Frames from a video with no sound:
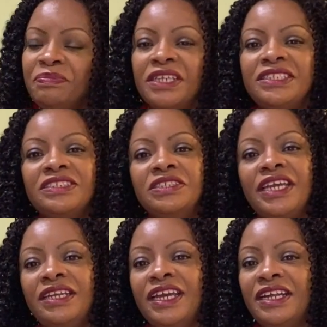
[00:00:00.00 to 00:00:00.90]
so you
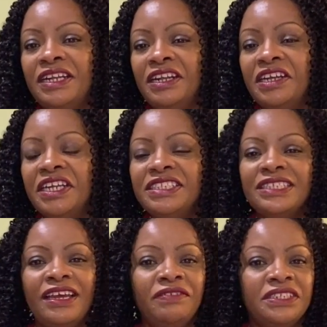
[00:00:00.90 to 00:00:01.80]
can get an alert
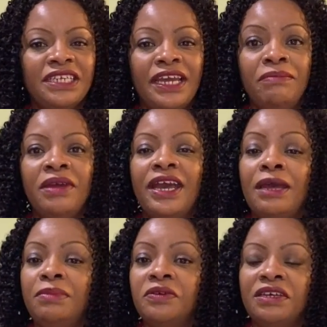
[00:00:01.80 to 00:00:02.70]
every time I
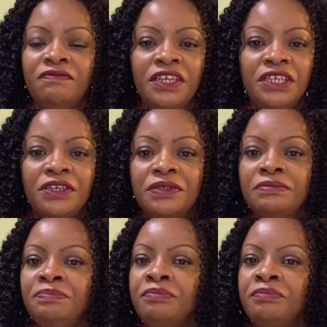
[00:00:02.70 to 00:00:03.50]
upload a video